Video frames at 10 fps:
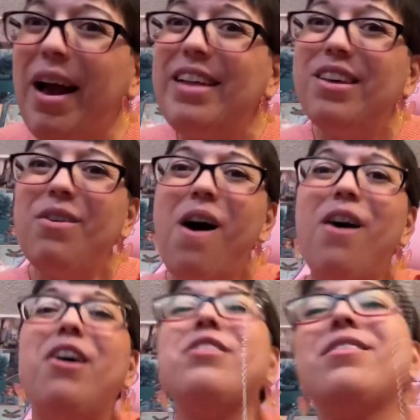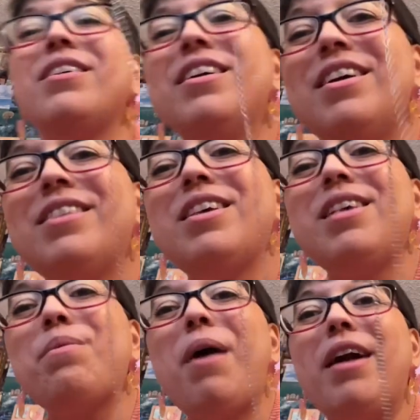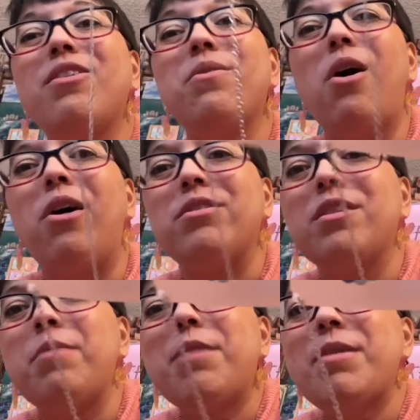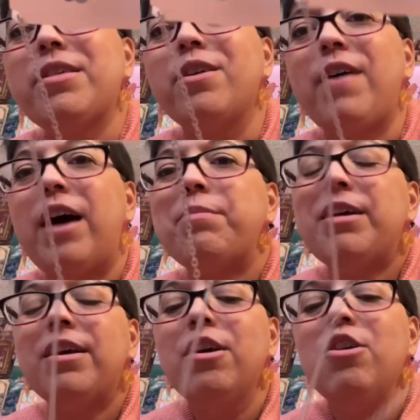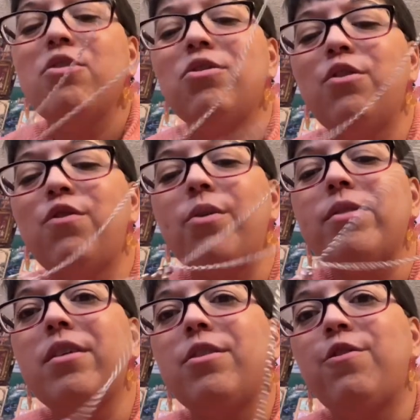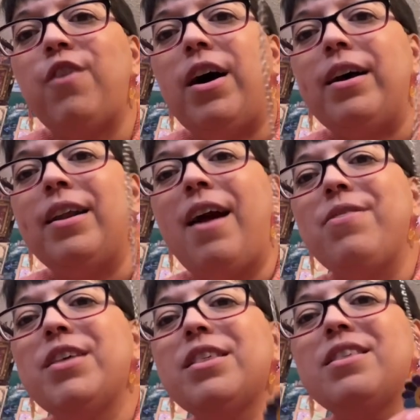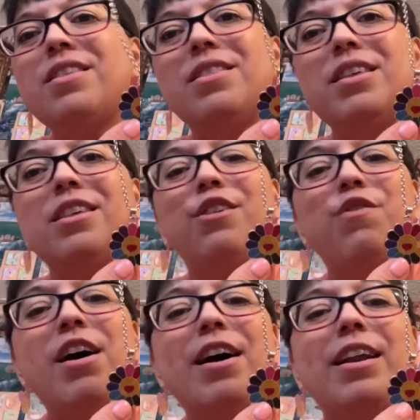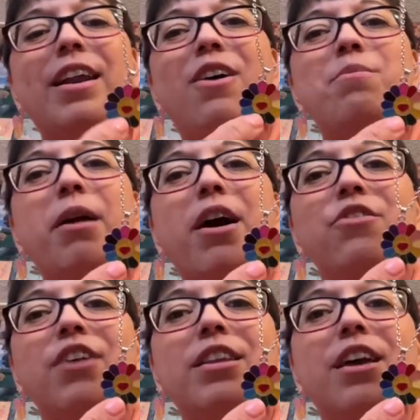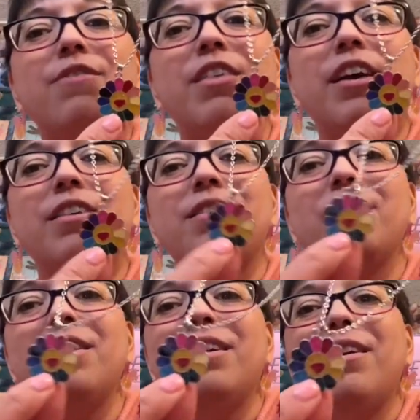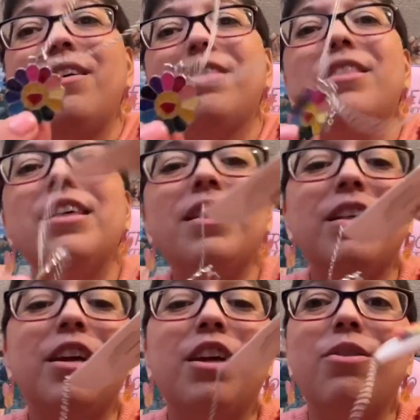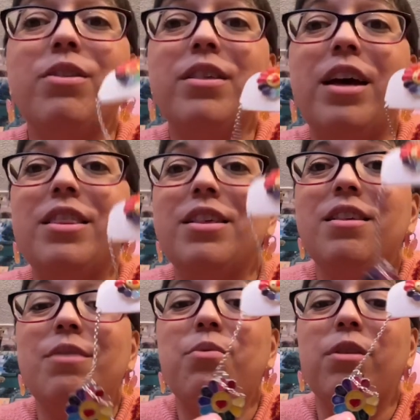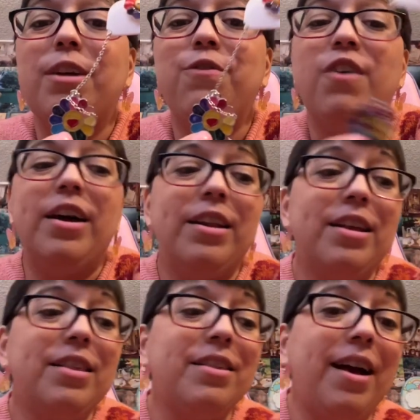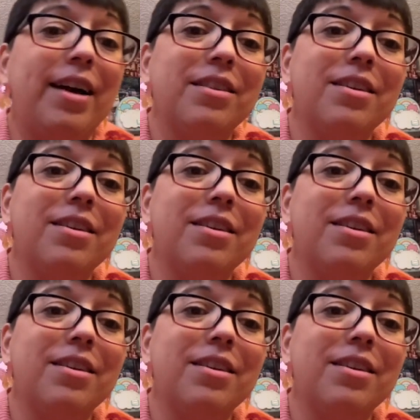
I do hauls. This is why I do hauls. To make myself happy, to focus on the fun. And this, this is fun. Oh my gosh, I love this. This is a cute set. This is a really fun set.